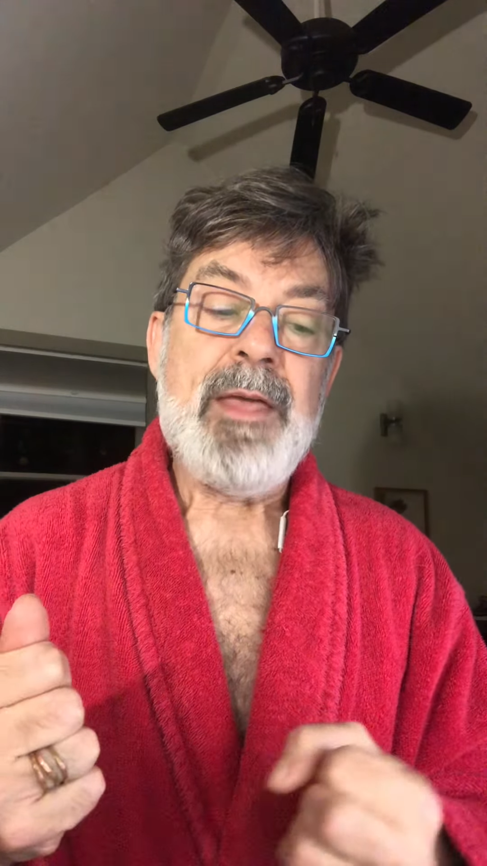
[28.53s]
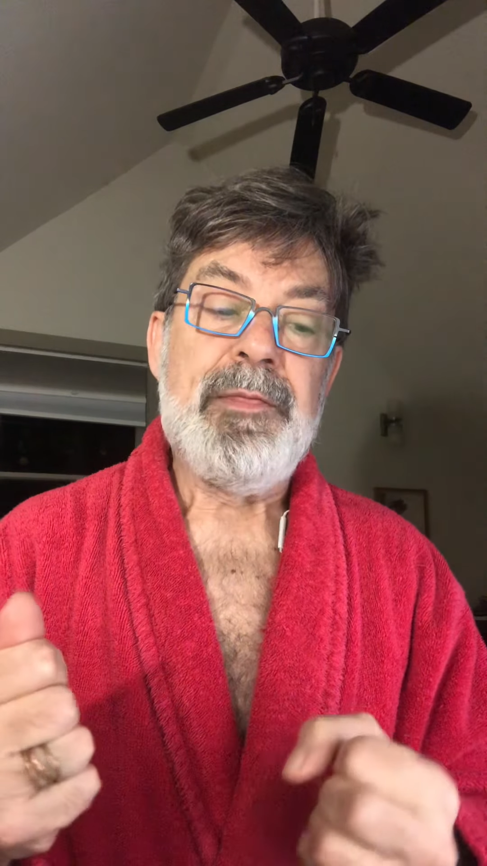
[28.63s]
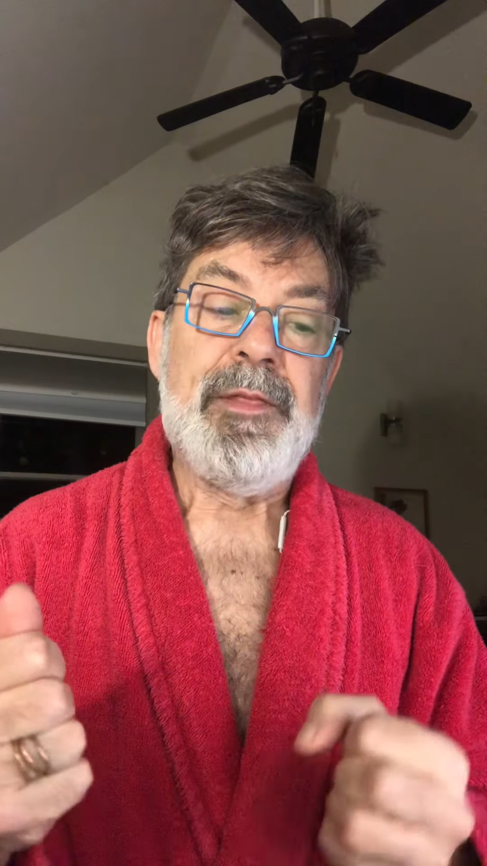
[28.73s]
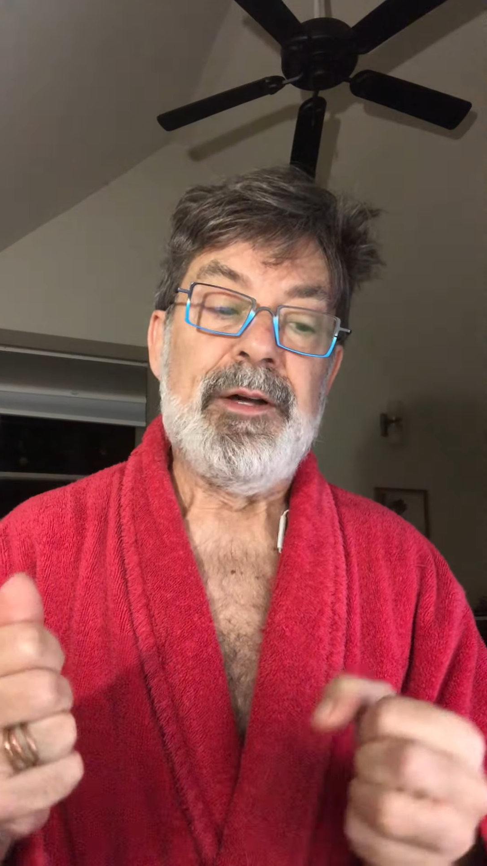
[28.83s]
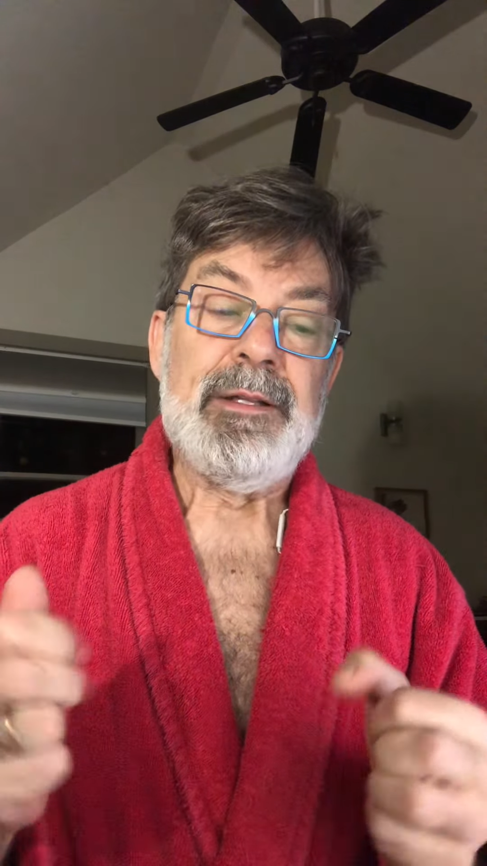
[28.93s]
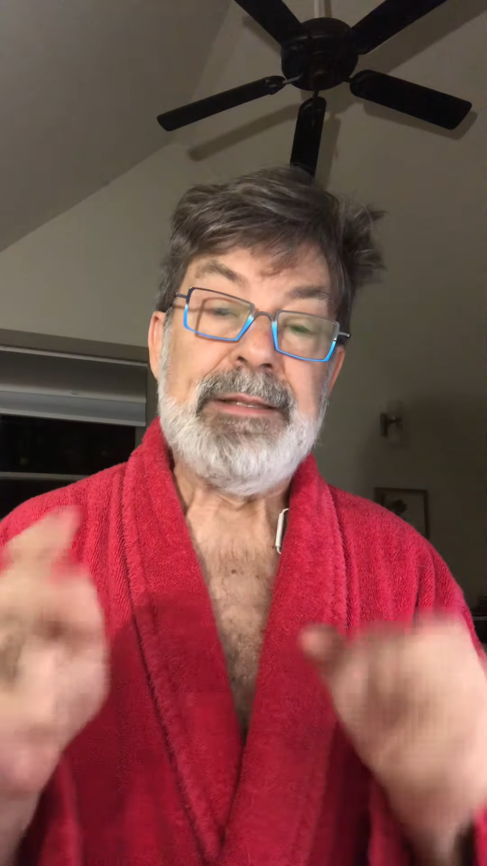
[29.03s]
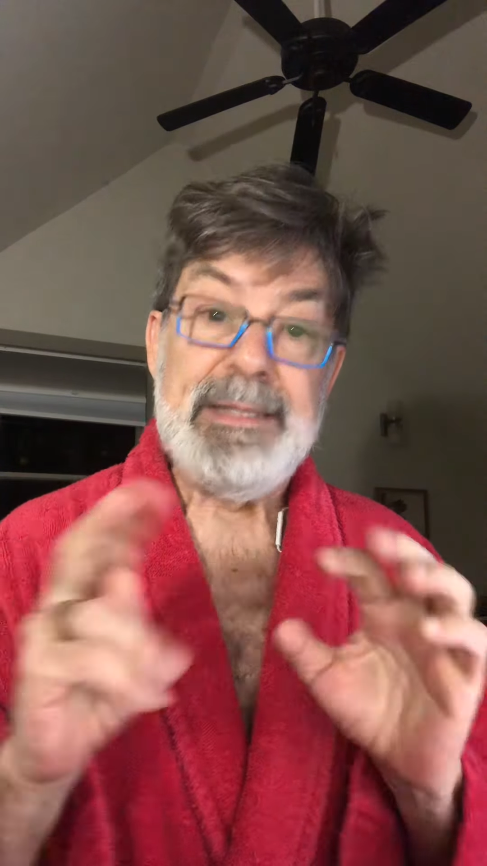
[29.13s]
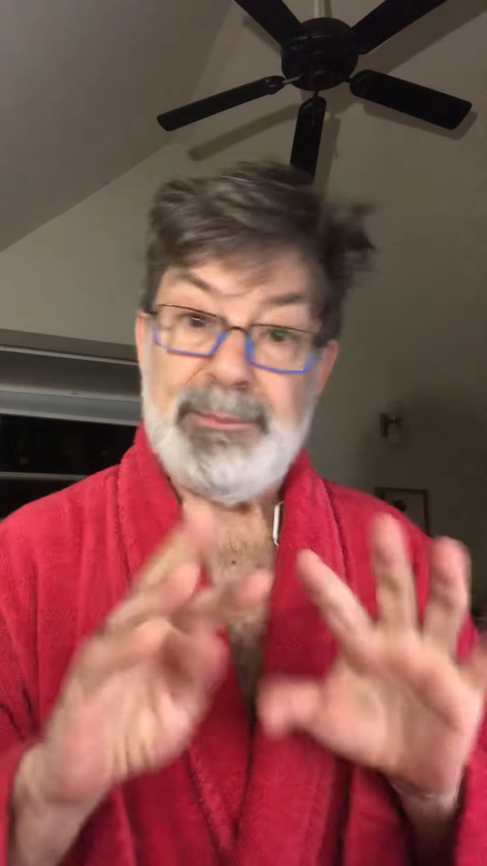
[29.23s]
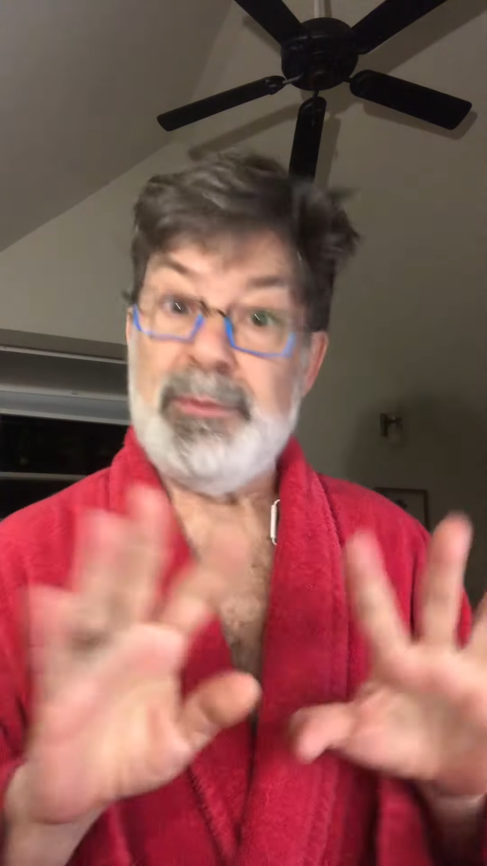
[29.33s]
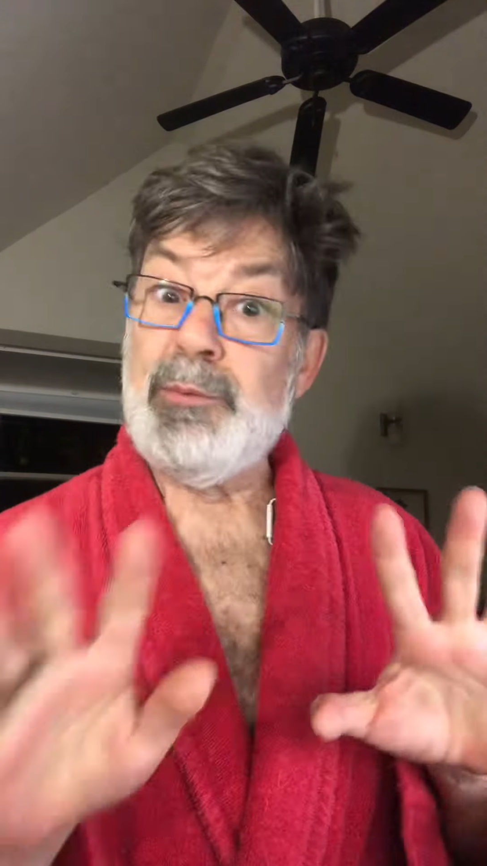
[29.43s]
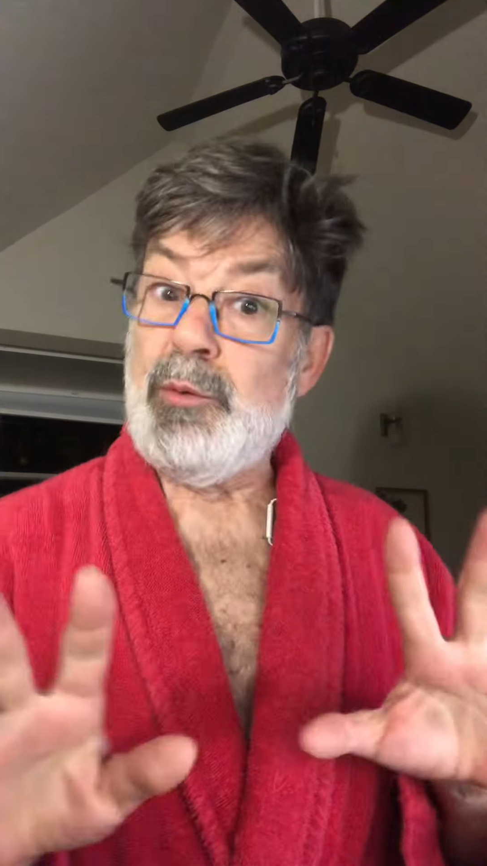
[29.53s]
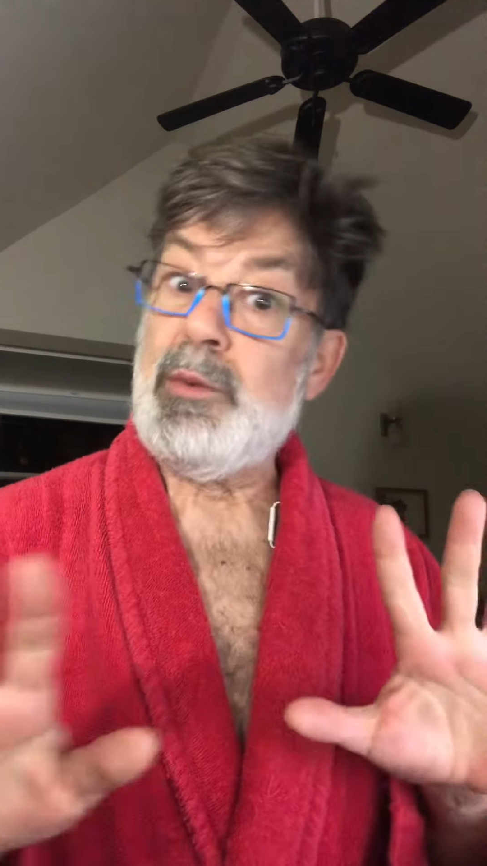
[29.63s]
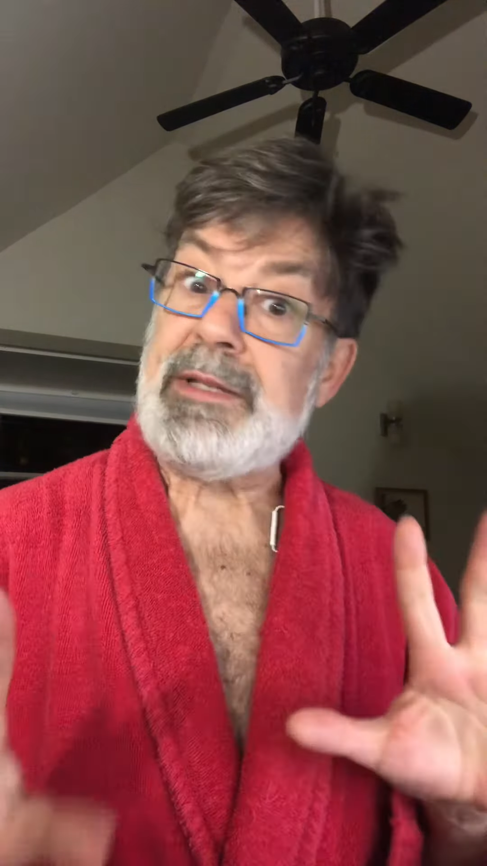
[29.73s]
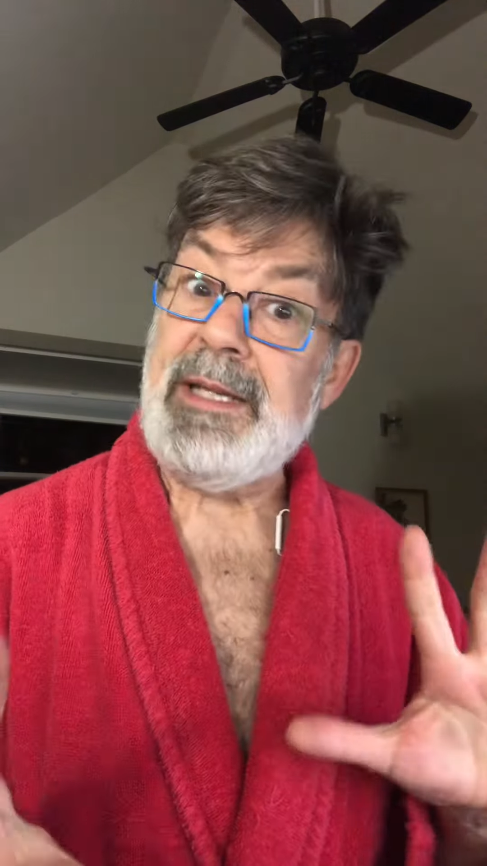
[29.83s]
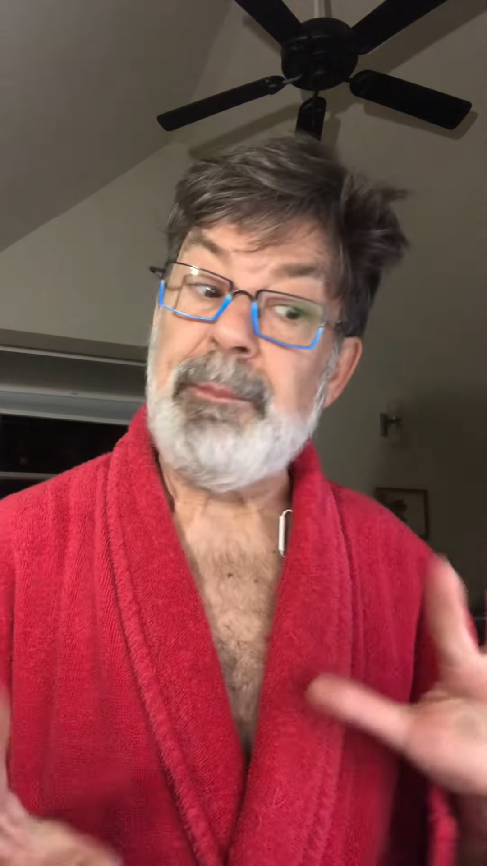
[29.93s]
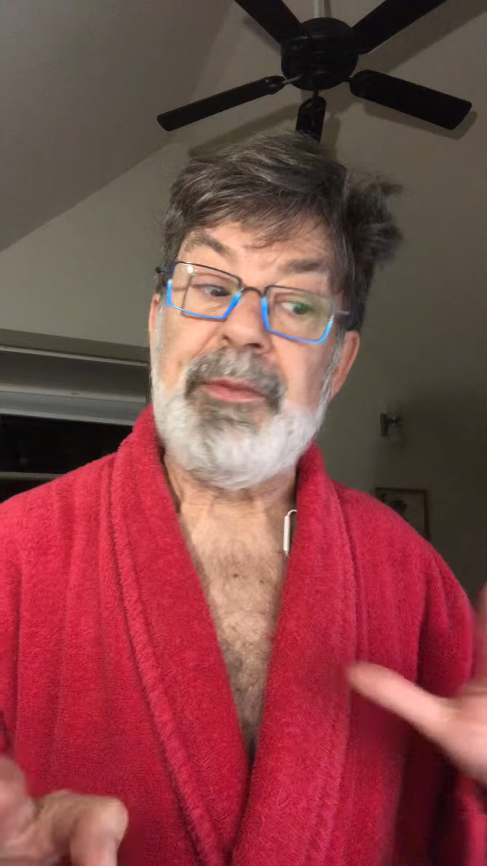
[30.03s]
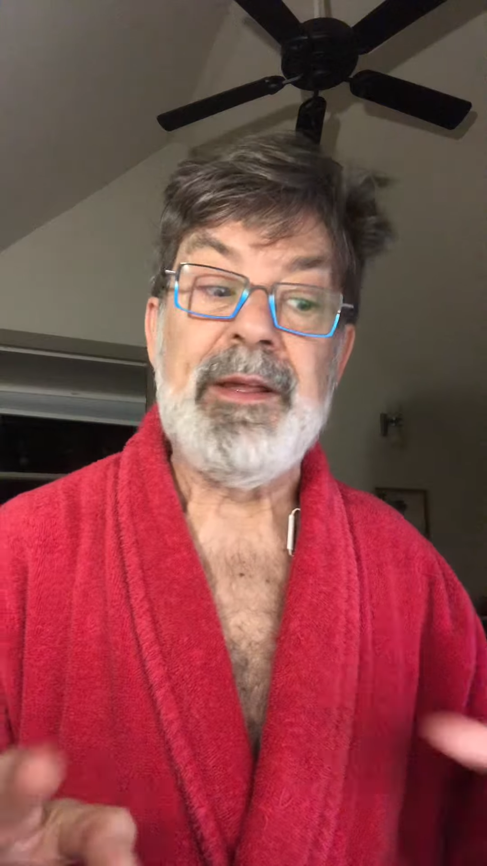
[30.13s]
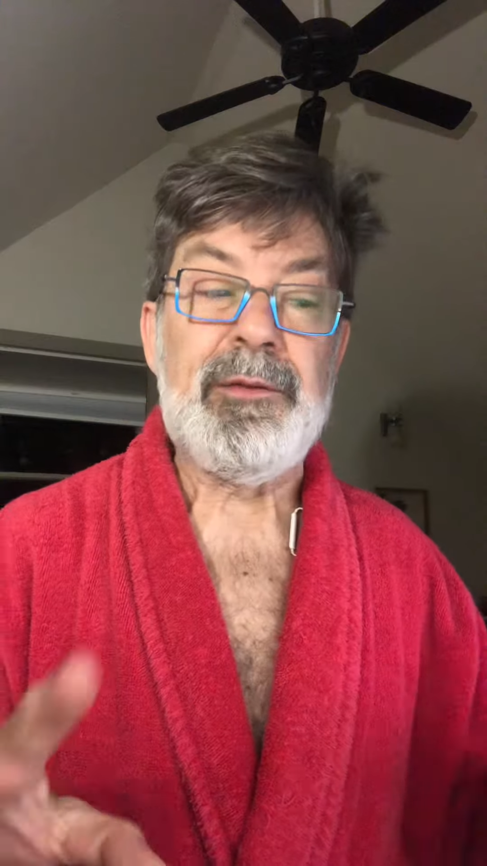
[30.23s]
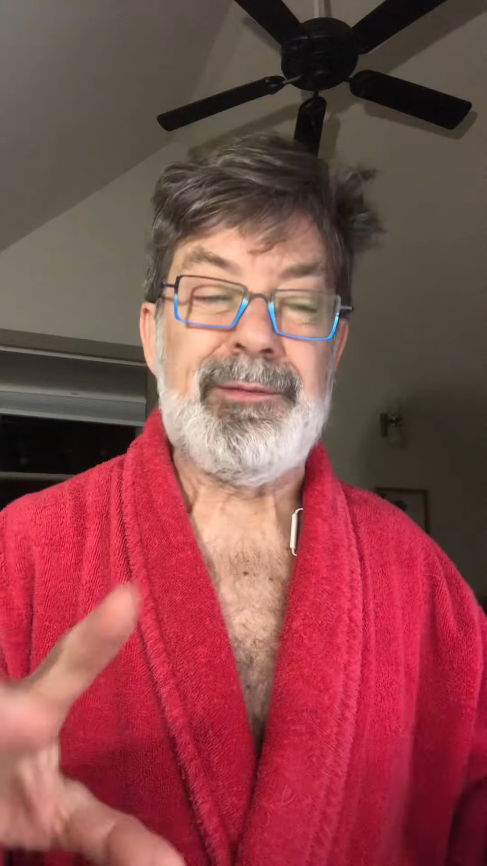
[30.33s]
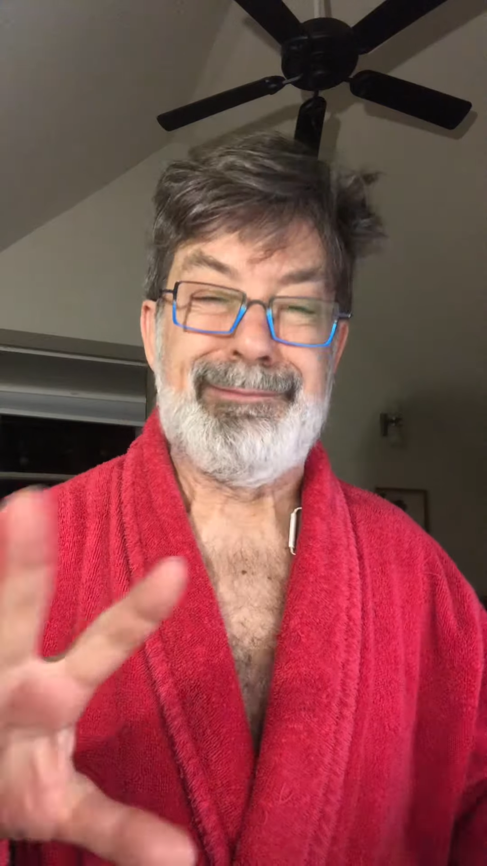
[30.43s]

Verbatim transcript: the Libra moon will keep things